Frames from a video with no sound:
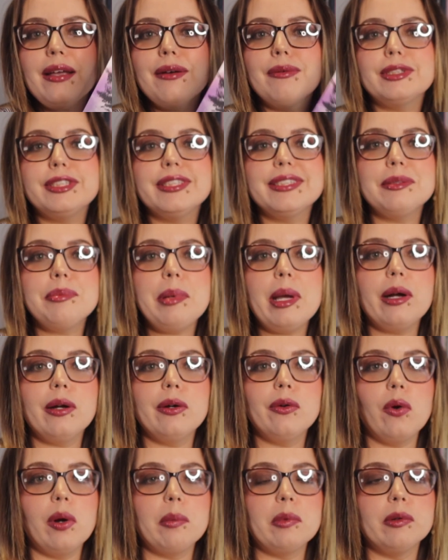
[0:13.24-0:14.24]
which is a
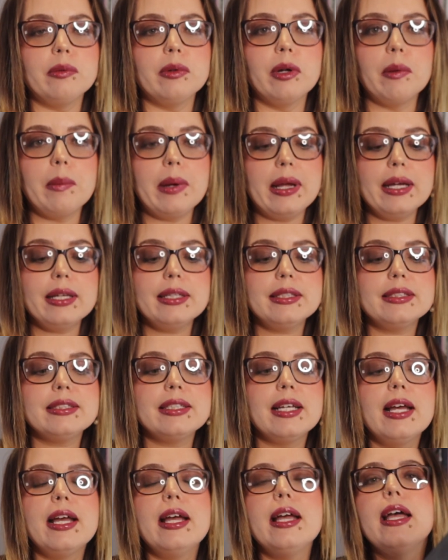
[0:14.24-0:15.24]
paranormal
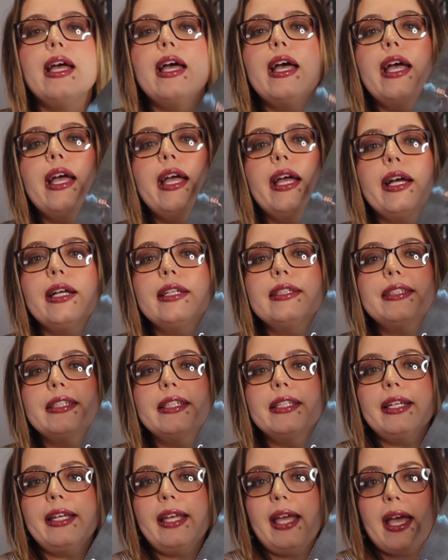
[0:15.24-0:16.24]
romance, and
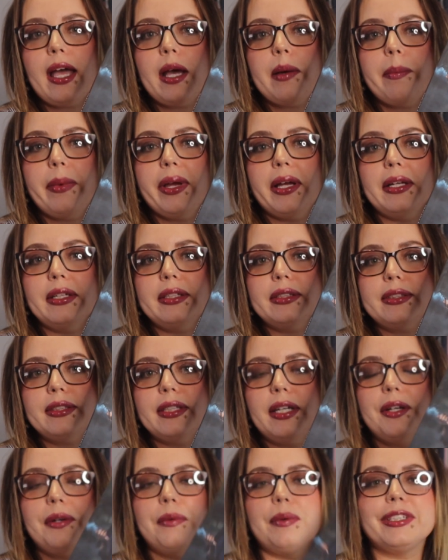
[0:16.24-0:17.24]
Encampment,
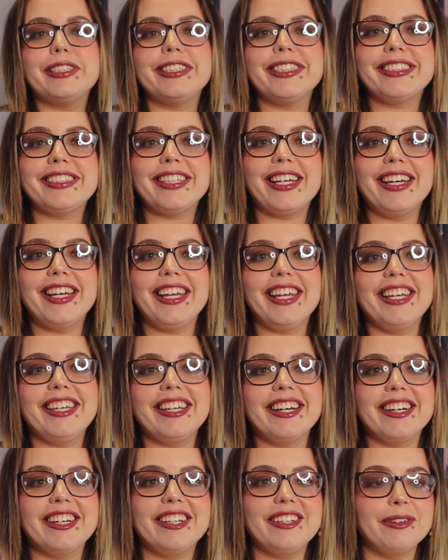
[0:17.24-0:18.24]
which is a
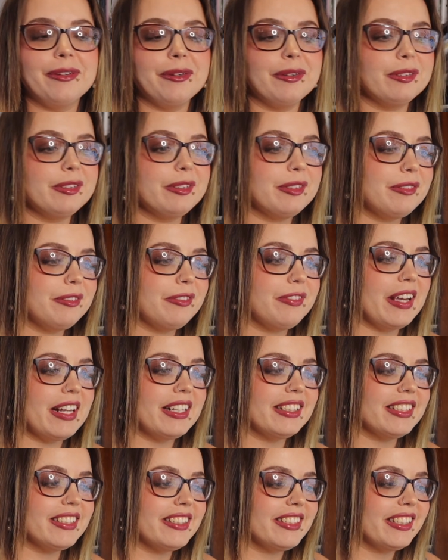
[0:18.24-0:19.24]
young adult
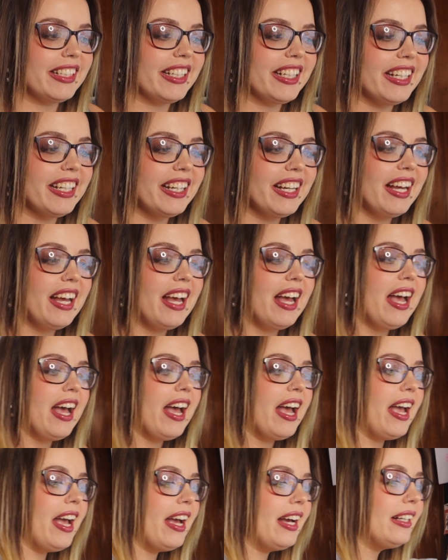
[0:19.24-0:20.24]
fantasy.
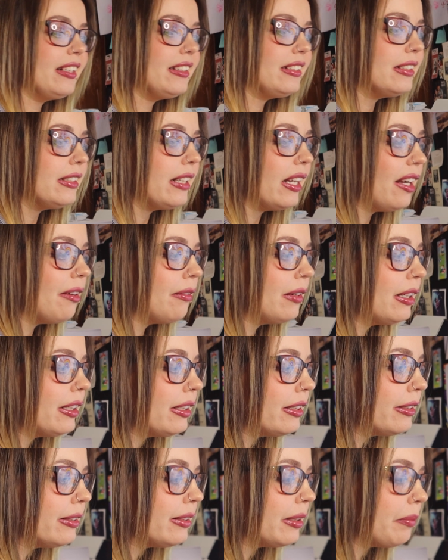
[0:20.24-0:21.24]
And today I
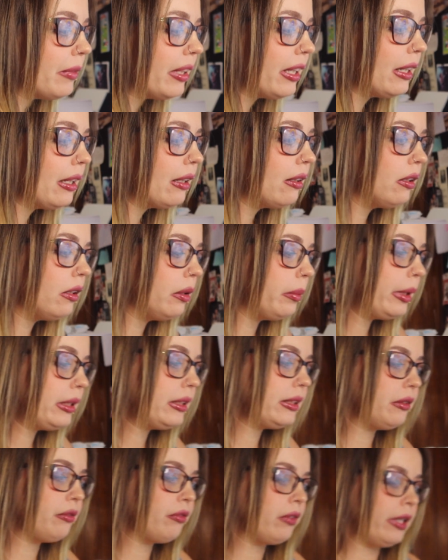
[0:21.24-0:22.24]
wanted to do something a little
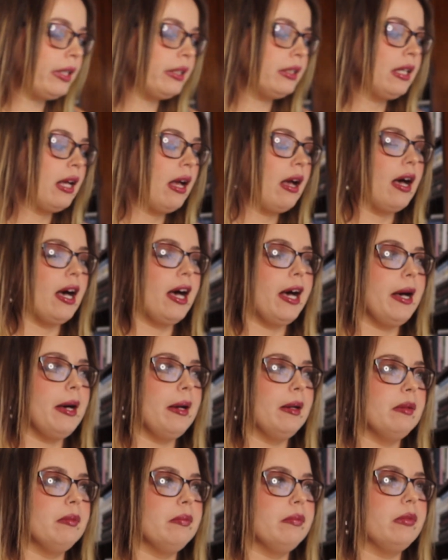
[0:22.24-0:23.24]
bit different.
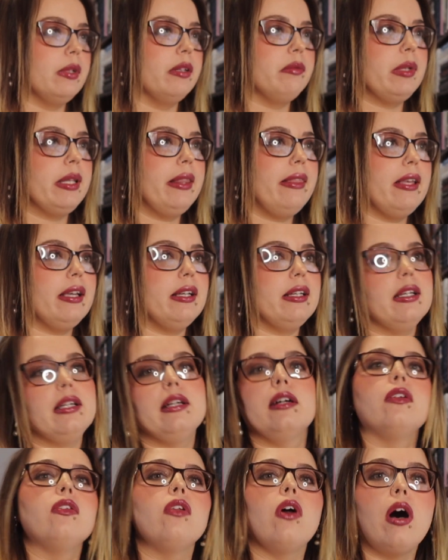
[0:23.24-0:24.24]
I've been
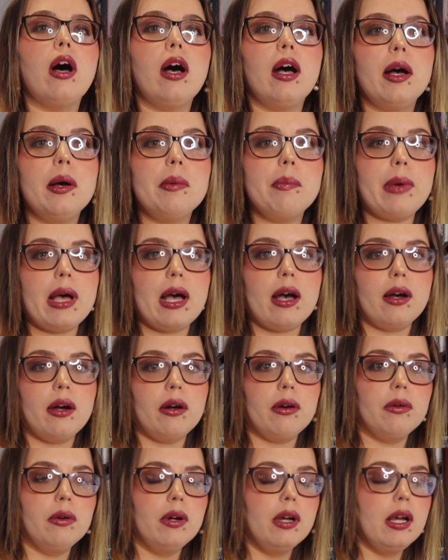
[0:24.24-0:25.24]
thinking a lot
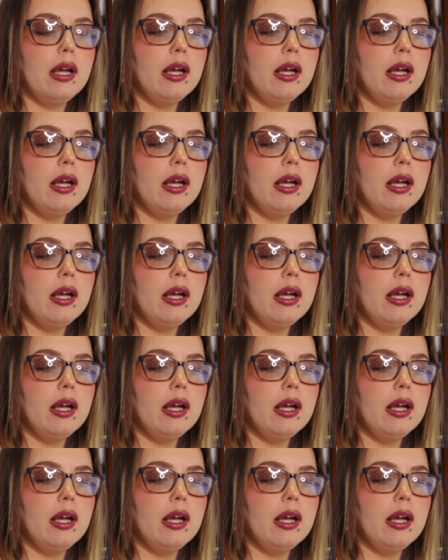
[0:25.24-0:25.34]
about